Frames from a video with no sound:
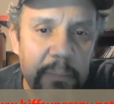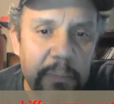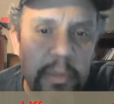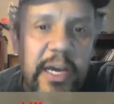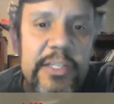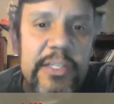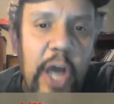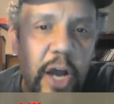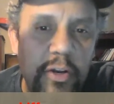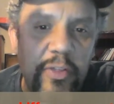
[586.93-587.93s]
because
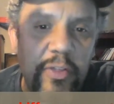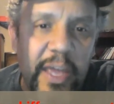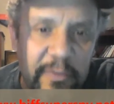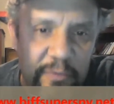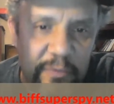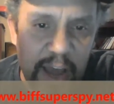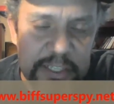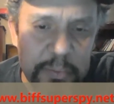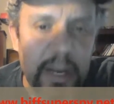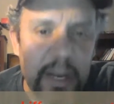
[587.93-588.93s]
under the
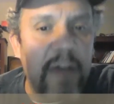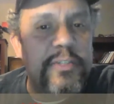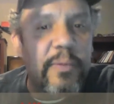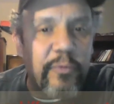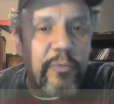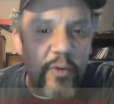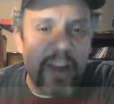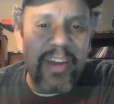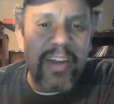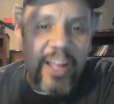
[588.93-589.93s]
advisement of some
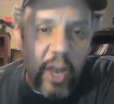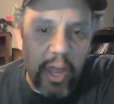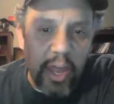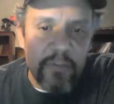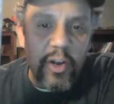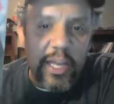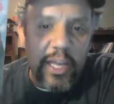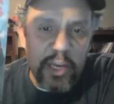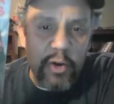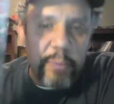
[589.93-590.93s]
very clever
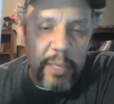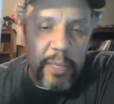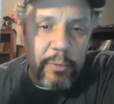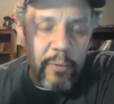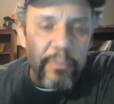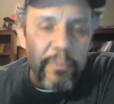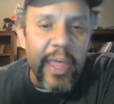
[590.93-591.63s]
legal people,